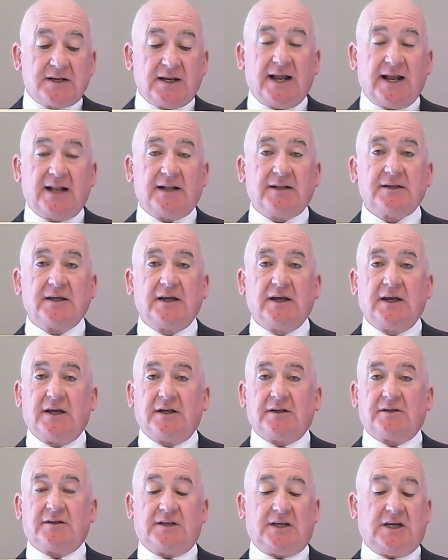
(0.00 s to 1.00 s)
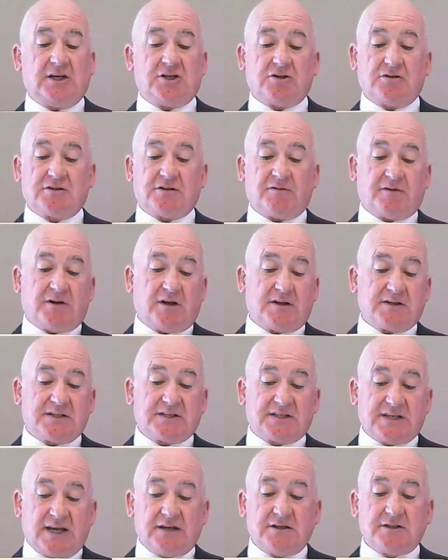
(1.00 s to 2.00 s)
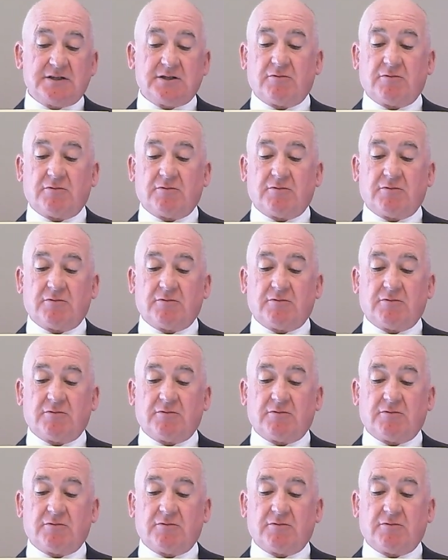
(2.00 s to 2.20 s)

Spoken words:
health, to the issues of consent, to